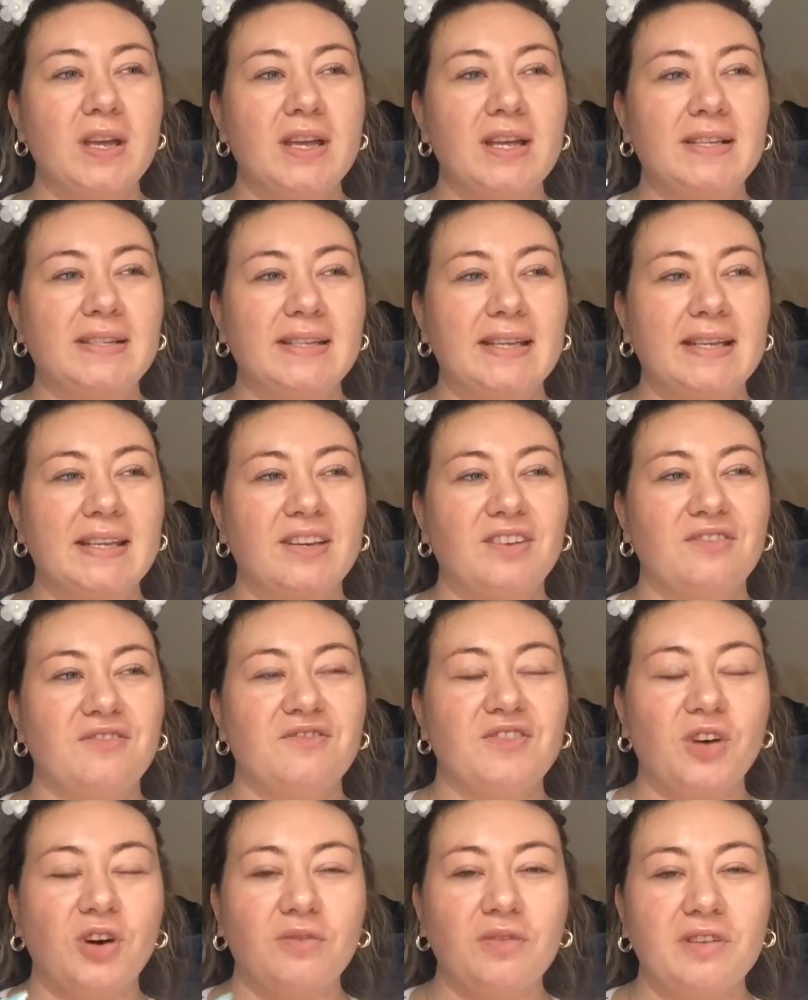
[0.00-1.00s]
it's like a
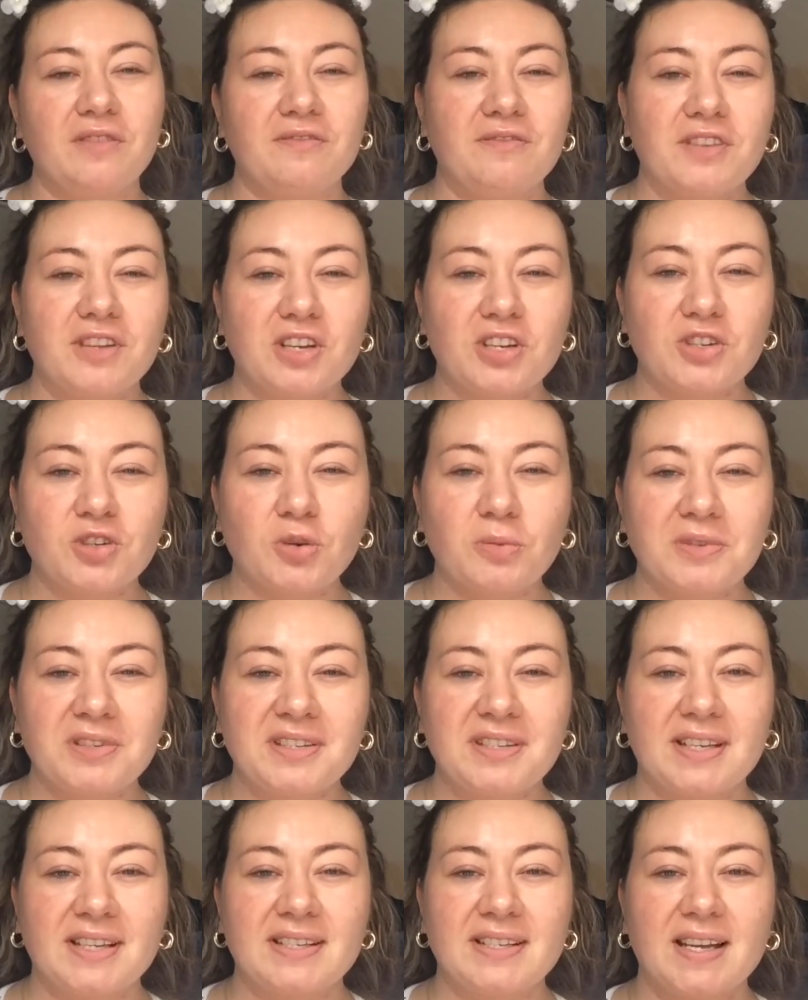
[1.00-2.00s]
velvet finish,
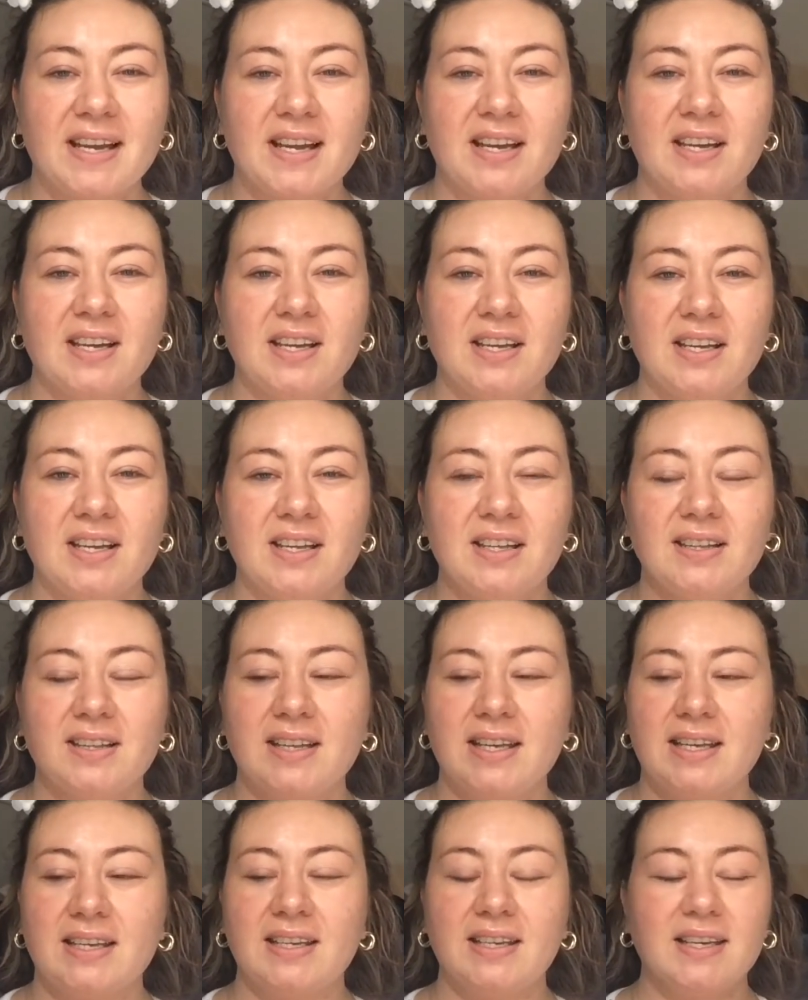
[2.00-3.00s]
almost like it's not
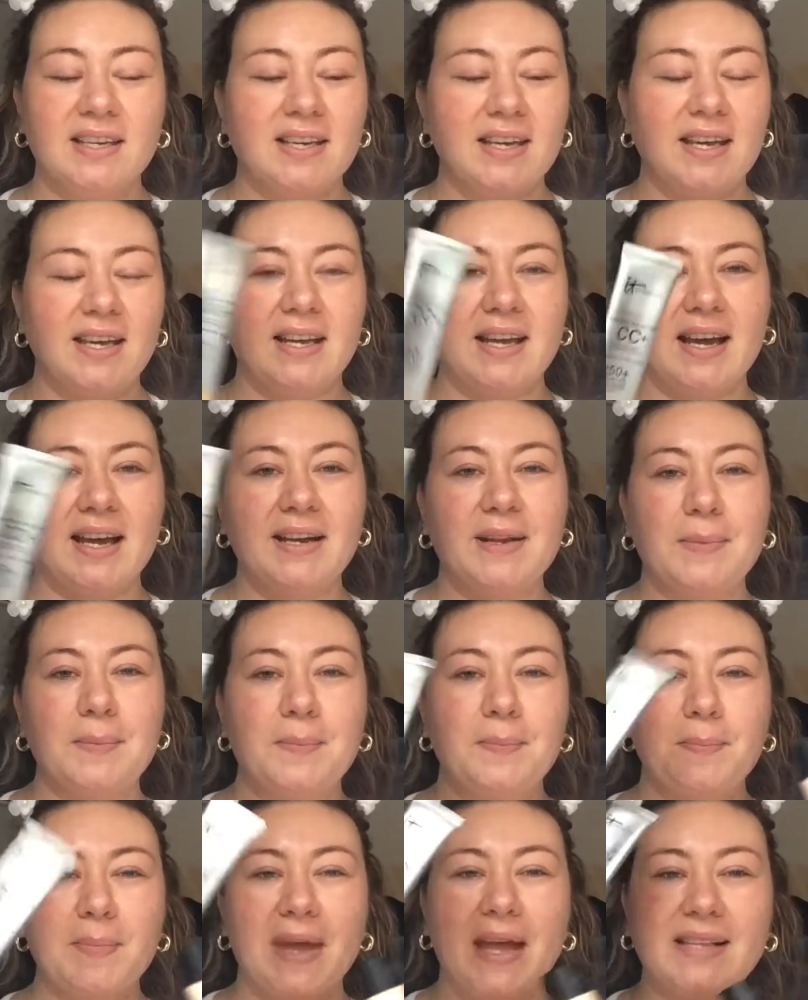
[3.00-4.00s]
like, it kind
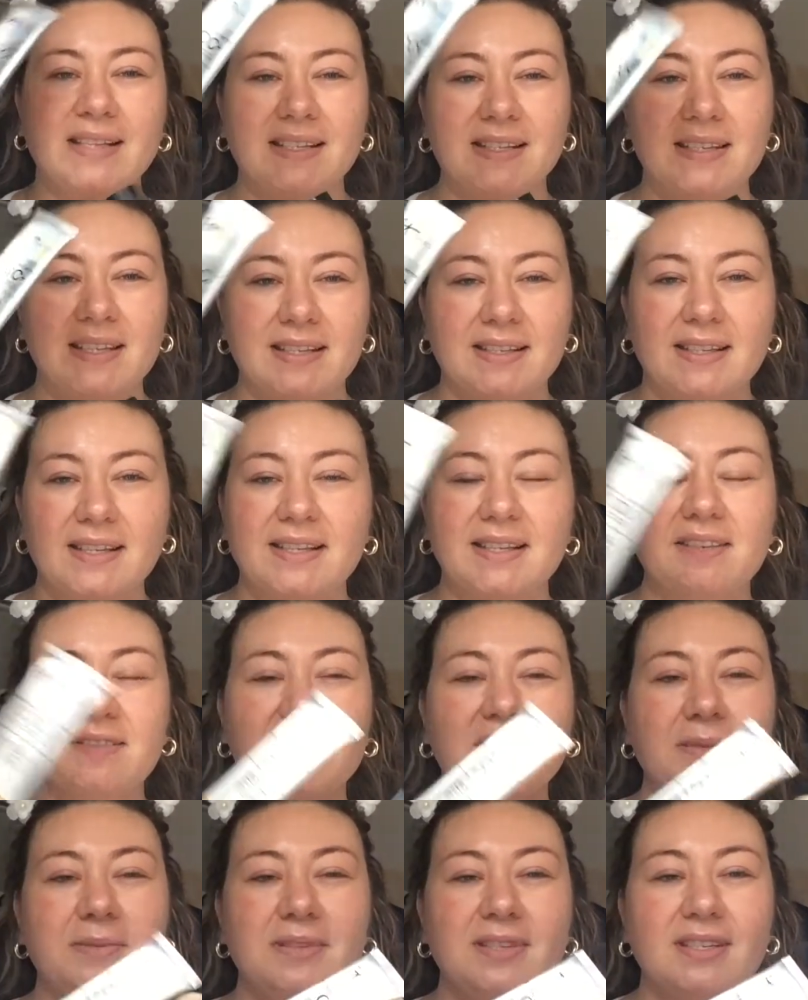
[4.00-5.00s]
of mattes this, because
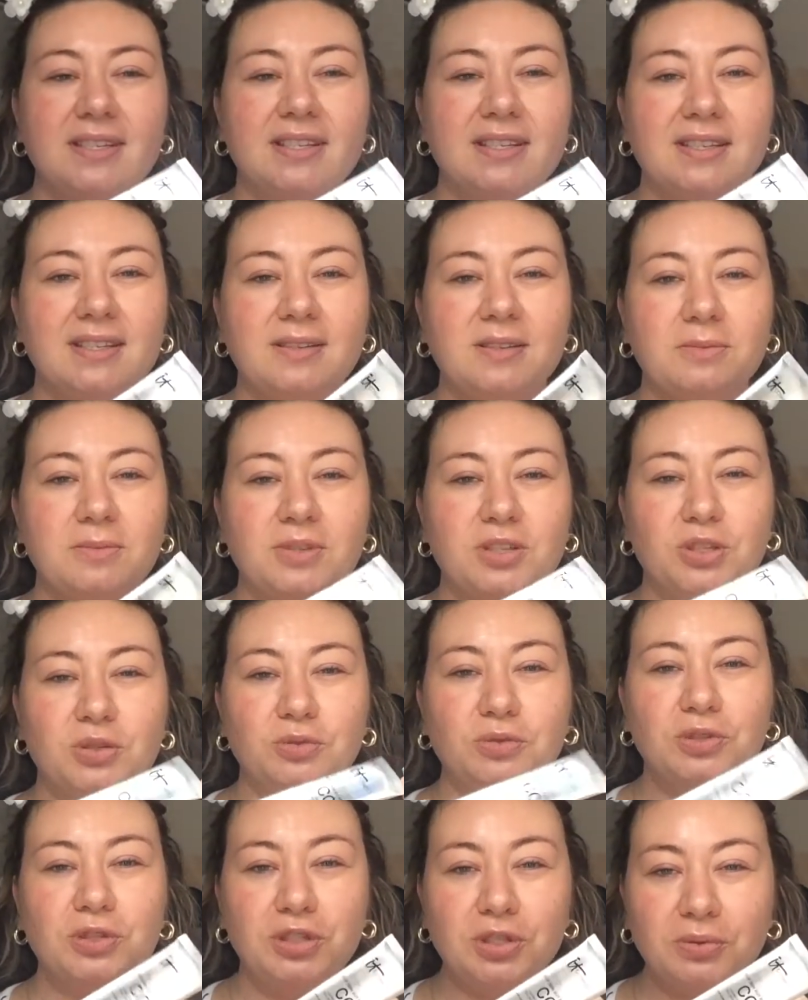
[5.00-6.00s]
sometimes this is a little bit
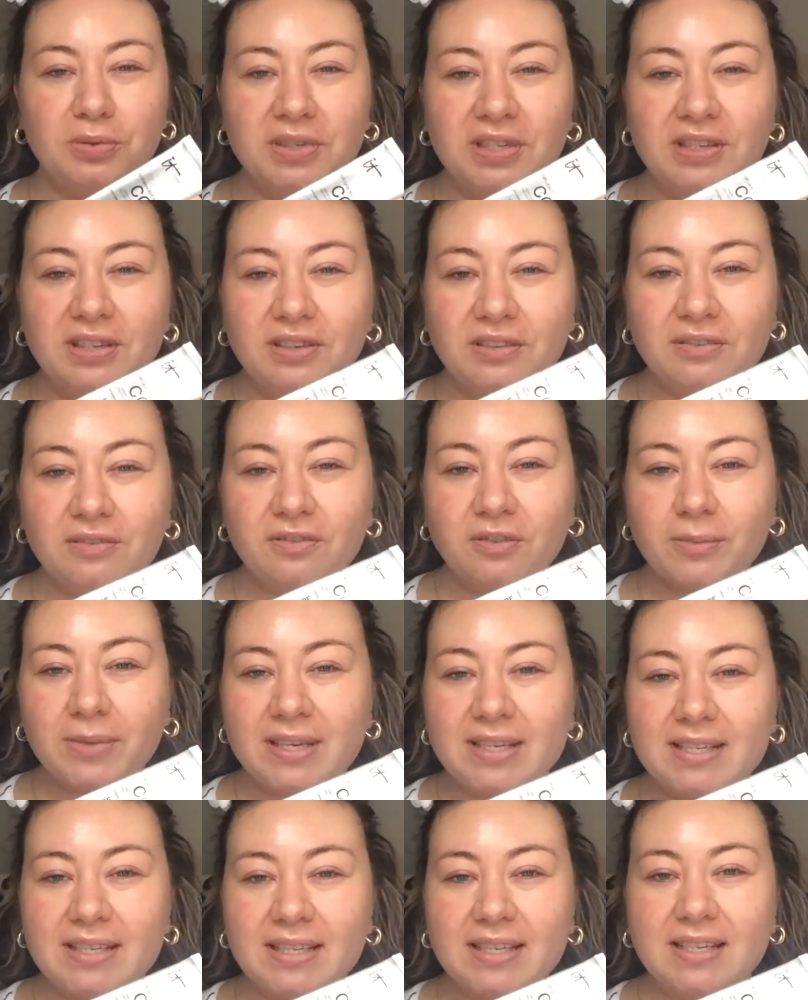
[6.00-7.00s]
too dewy for
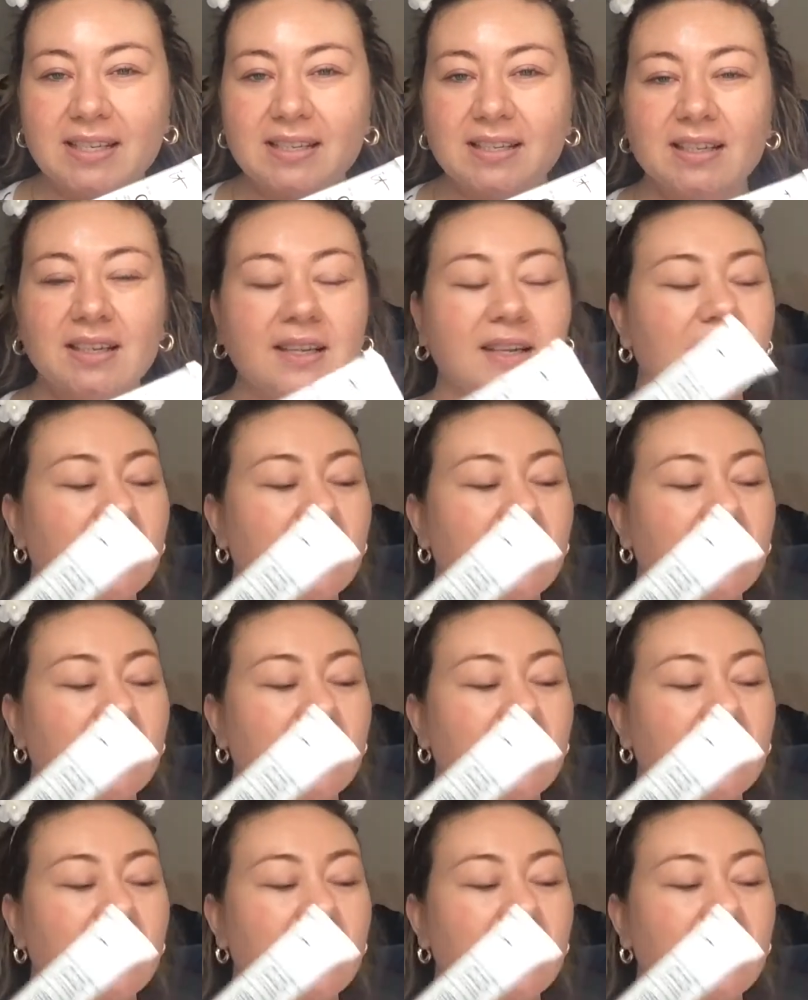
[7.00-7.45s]
my skin.